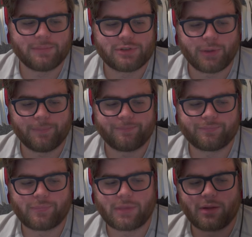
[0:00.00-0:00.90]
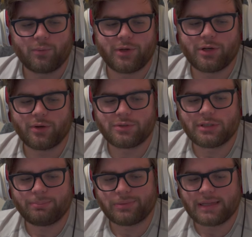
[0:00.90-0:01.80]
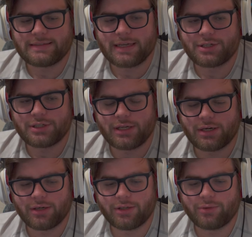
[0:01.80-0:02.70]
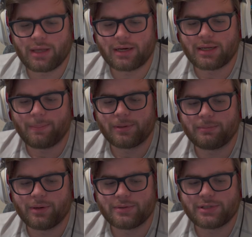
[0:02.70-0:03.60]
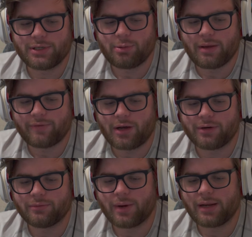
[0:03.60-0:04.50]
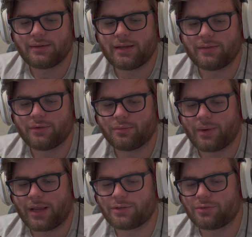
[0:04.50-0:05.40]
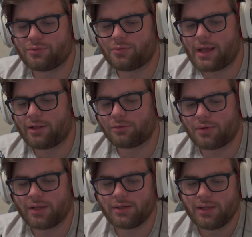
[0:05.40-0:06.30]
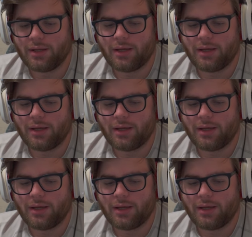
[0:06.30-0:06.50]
so, when you go to the play section here, you got a couple of modes here. You have unranked and then ranked trial run.